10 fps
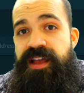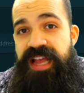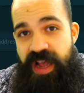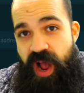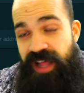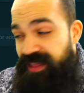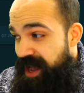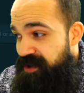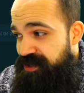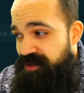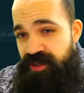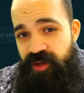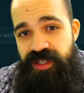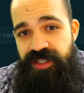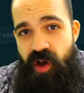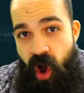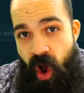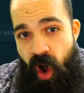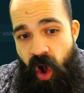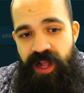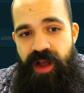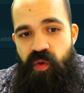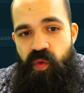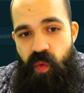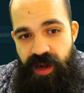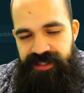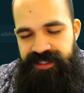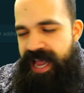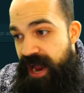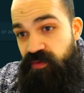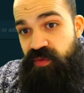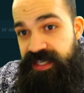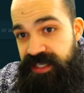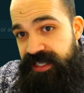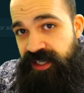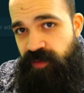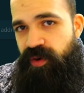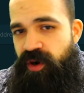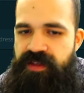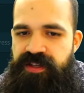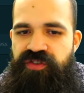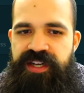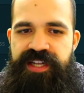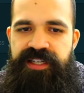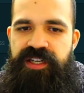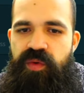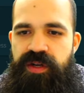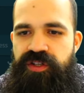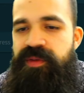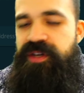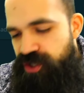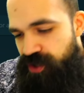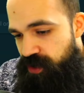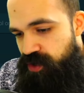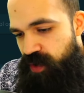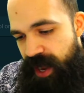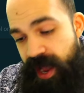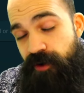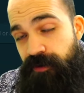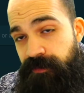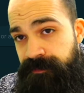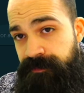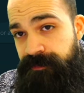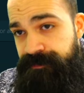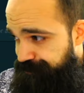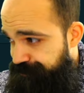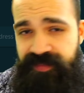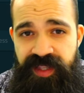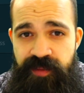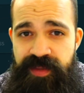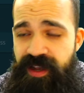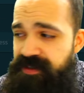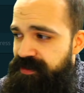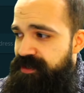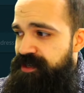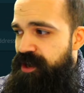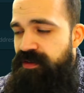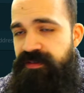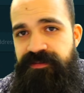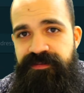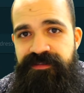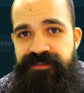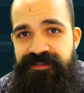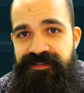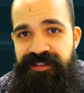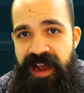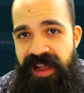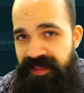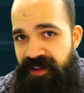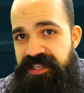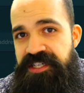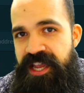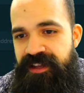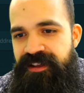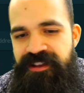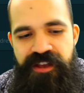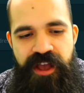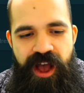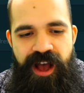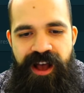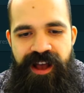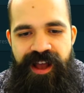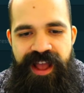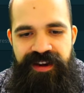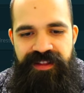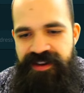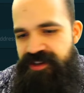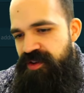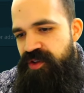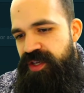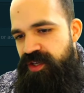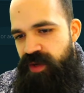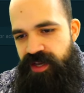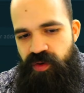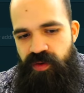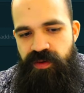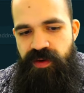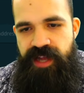allows you to do this all at once, every single part of this transaction at once. So I'm going to show you how, because, you know, I love educating. Uh, and then you know you can do it at your own at